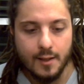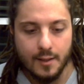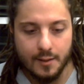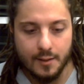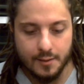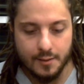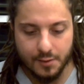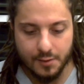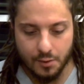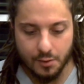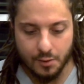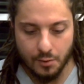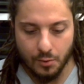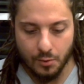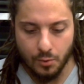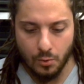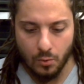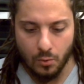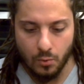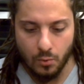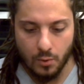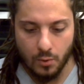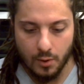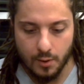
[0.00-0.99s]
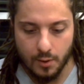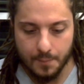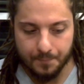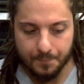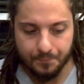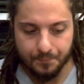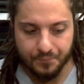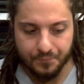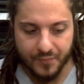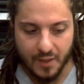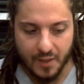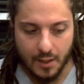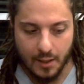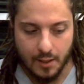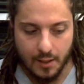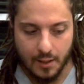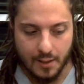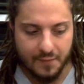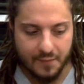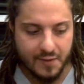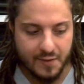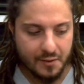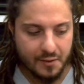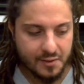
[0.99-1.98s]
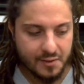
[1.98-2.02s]
so a
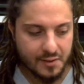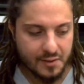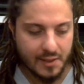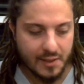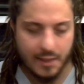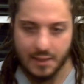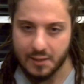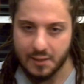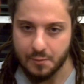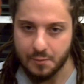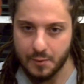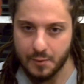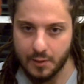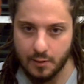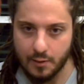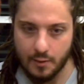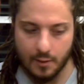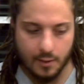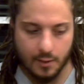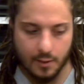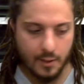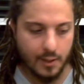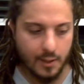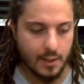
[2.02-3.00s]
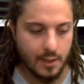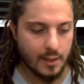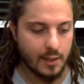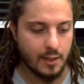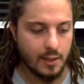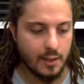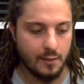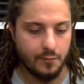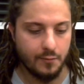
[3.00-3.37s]
Venus talisman can give